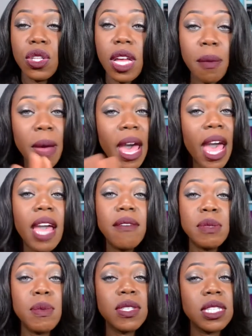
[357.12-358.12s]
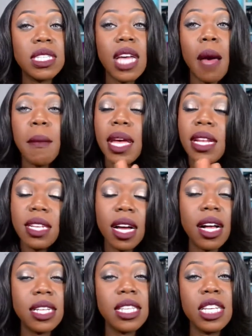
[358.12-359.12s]
It behaves most of the time. It
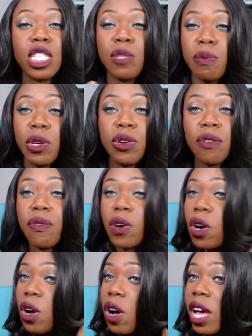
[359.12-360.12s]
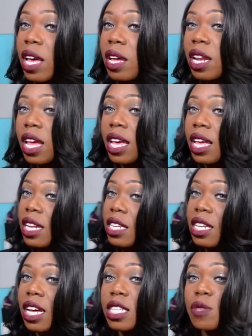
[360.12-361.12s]
does. It's beautiful. It
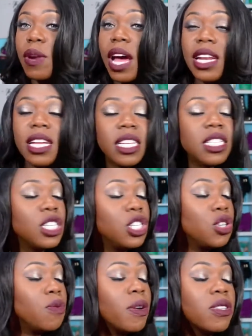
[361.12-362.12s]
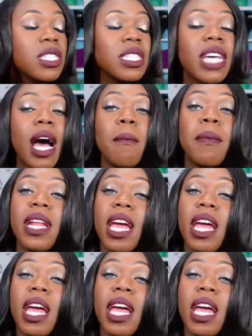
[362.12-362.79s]
does what I need it to do most of the time. But